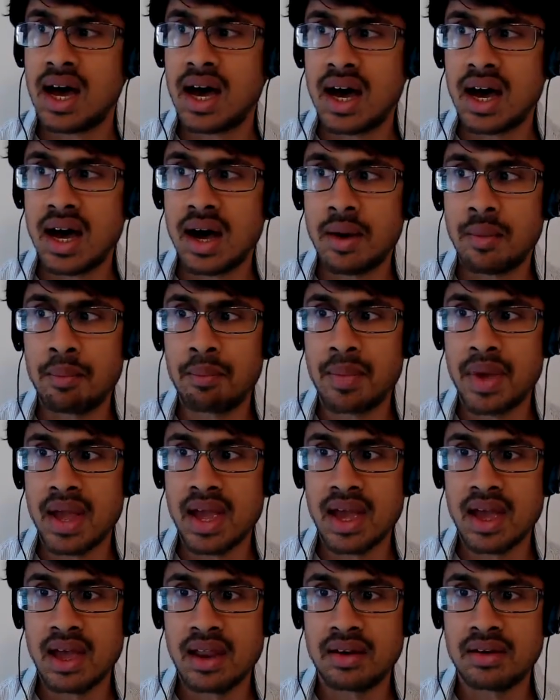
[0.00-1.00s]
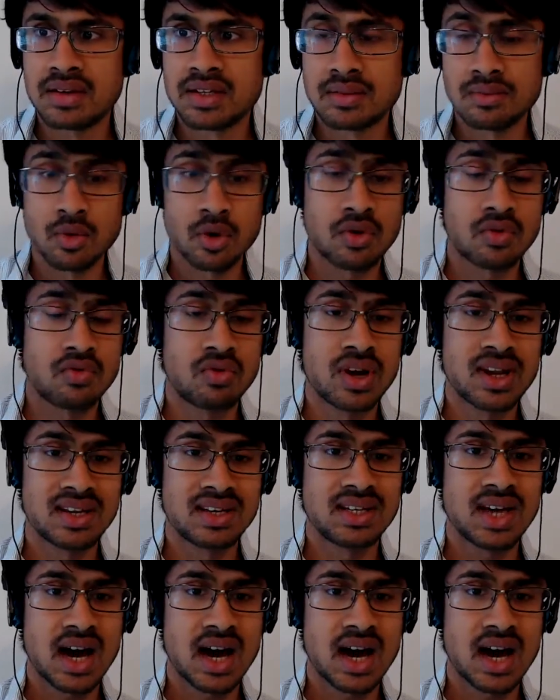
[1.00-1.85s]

and some more written